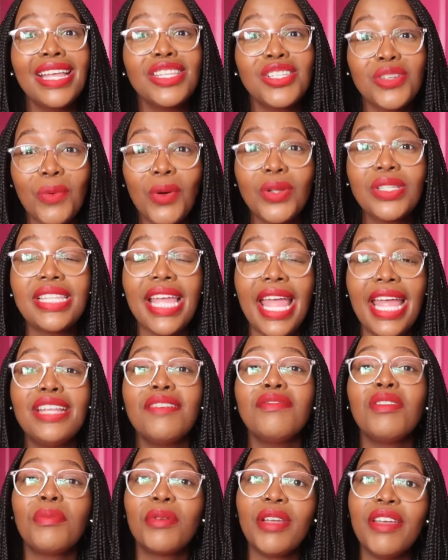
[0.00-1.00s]
towards the end
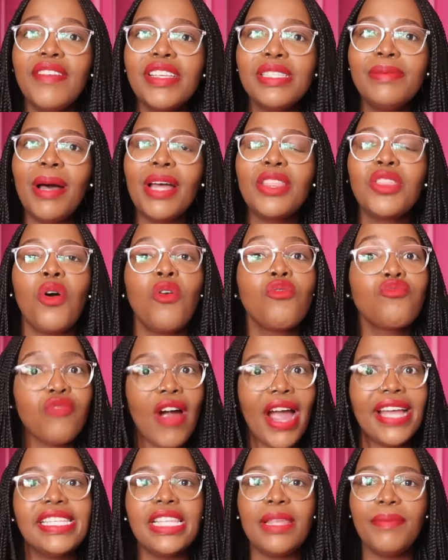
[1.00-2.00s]
of the previous month or
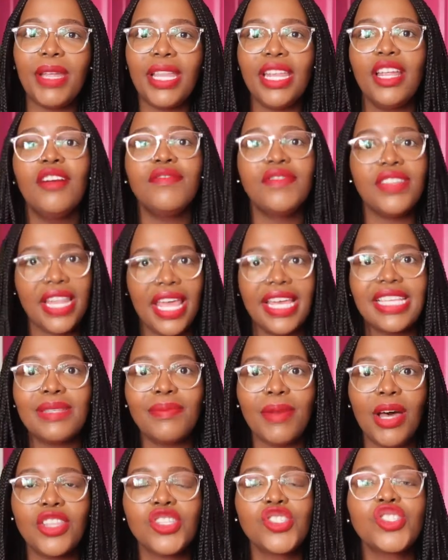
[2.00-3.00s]
right at the beginning of the next
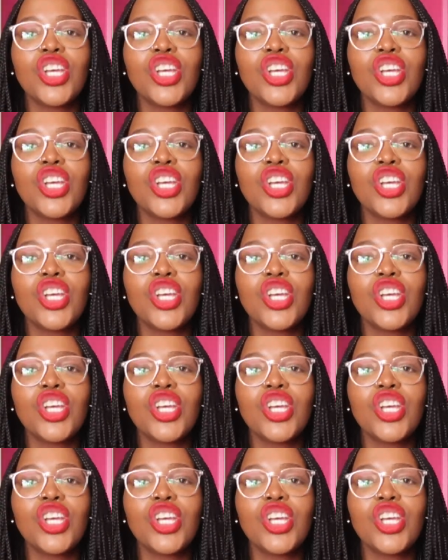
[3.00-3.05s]
month,